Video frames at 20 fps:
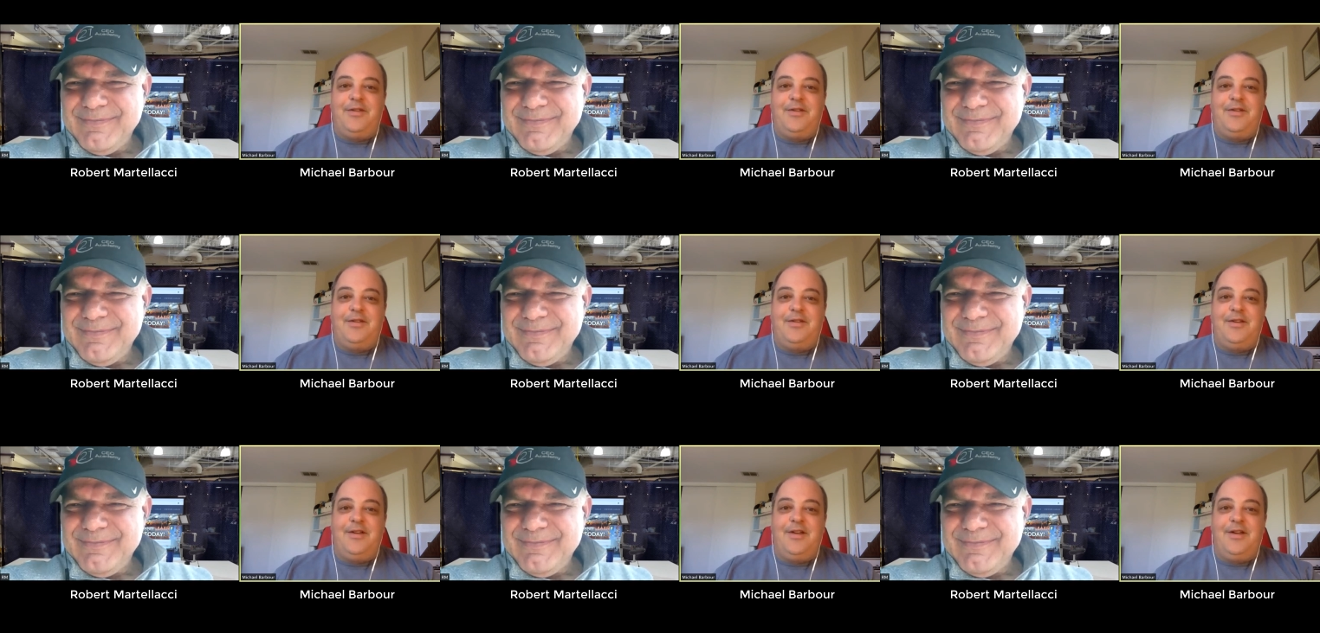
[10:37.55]

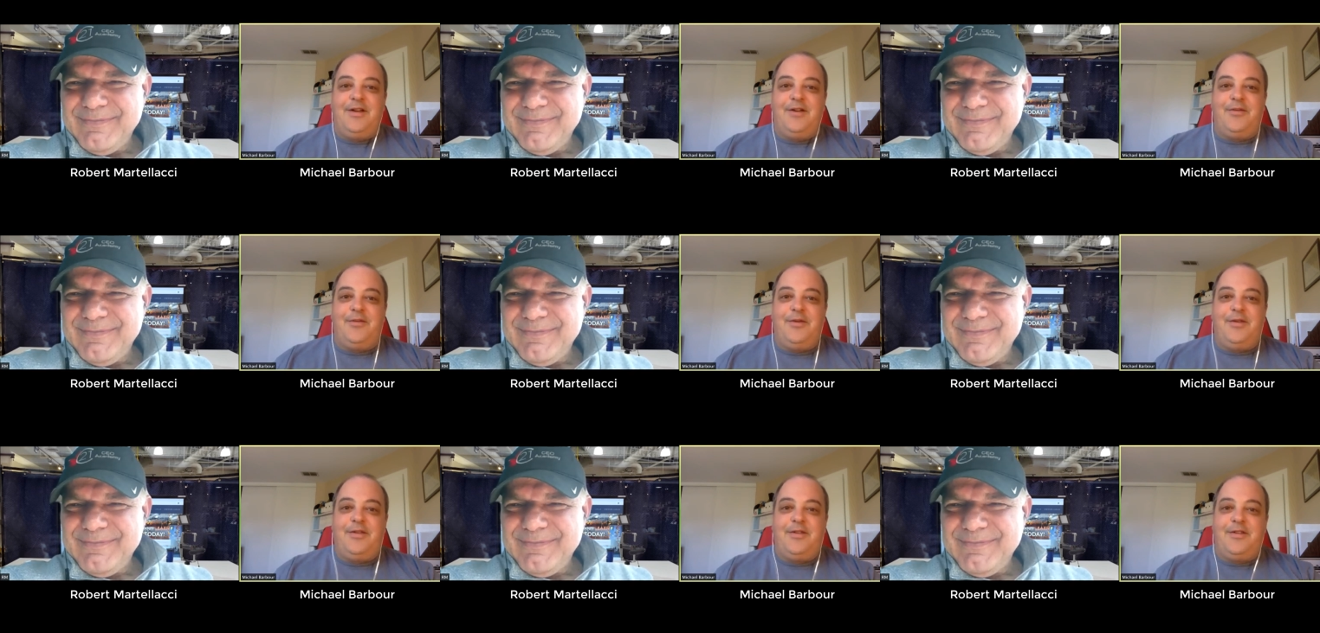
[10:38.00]
Speaker 1: and today our
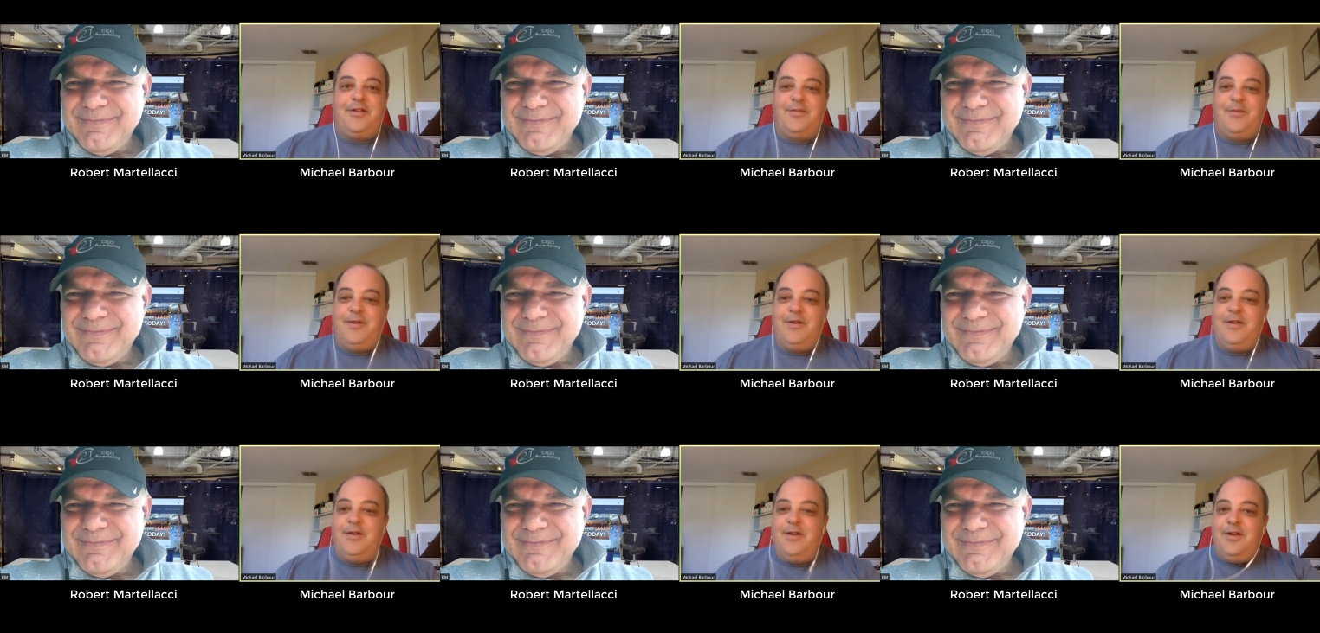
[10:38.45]
with has
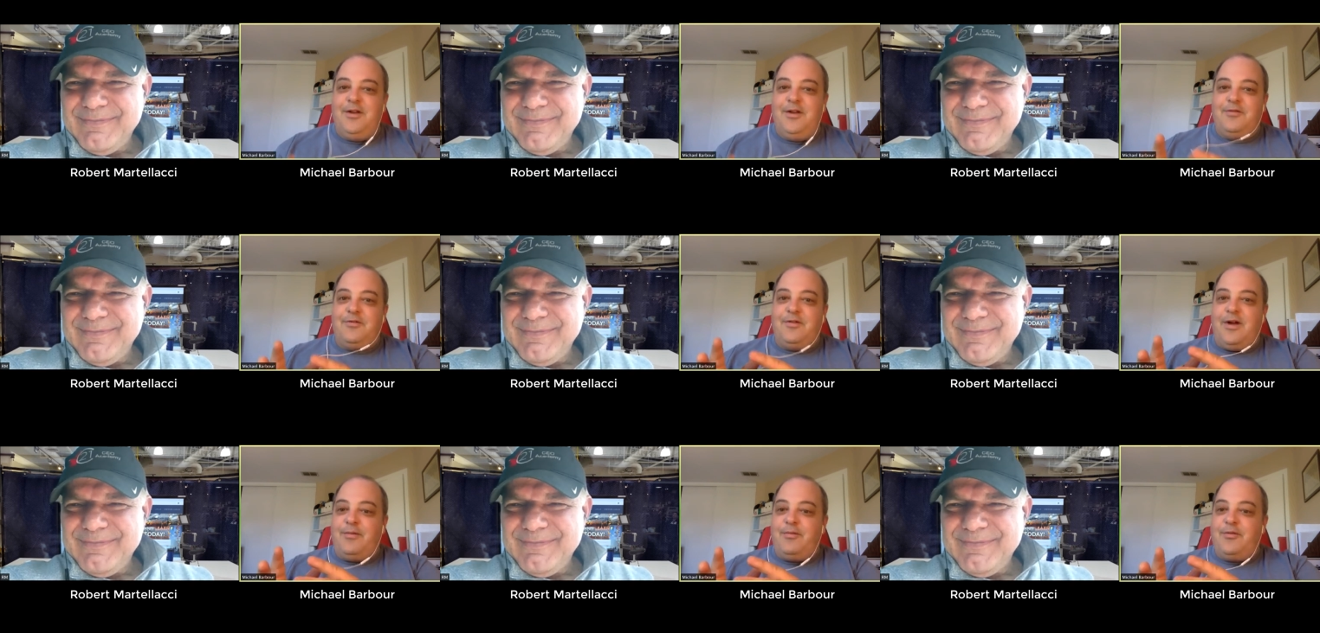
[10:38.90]
been
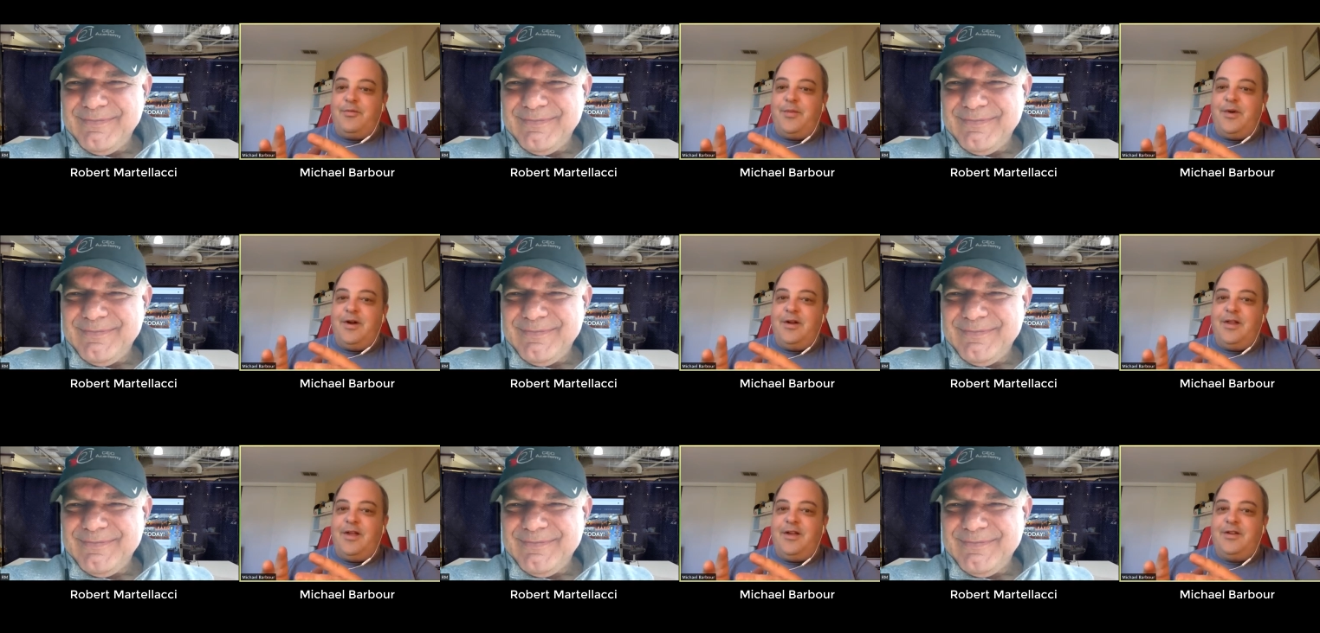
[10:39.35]
Robert
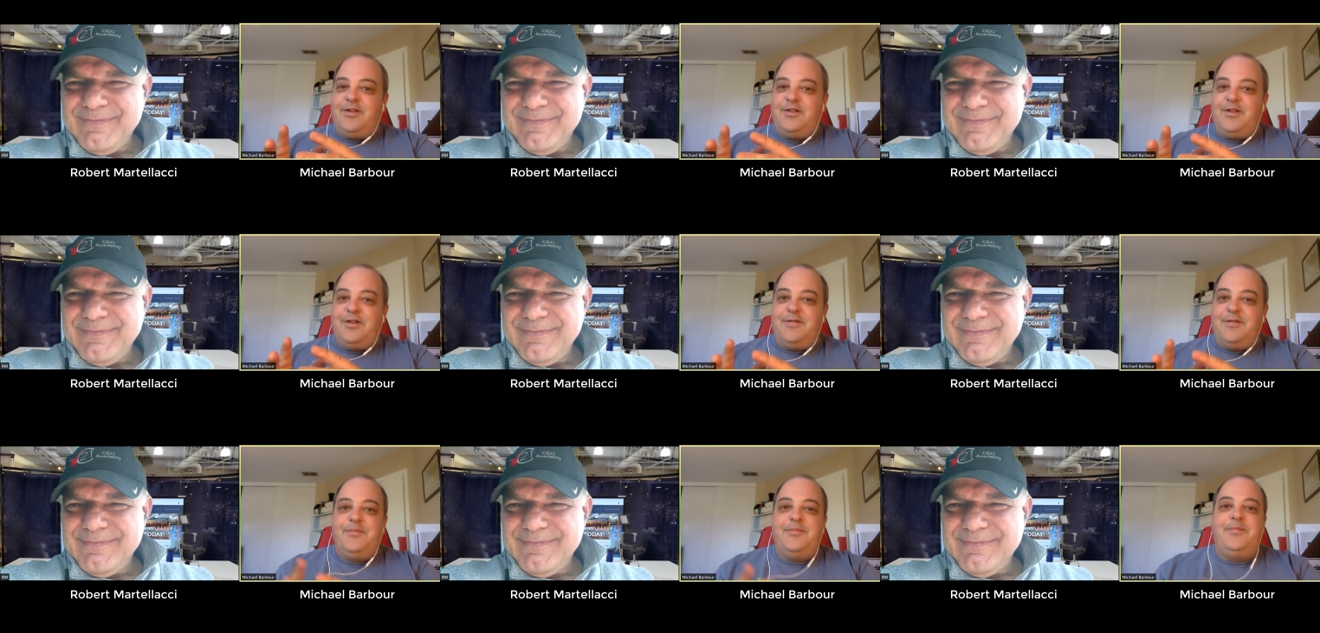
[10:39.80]
Martellacci.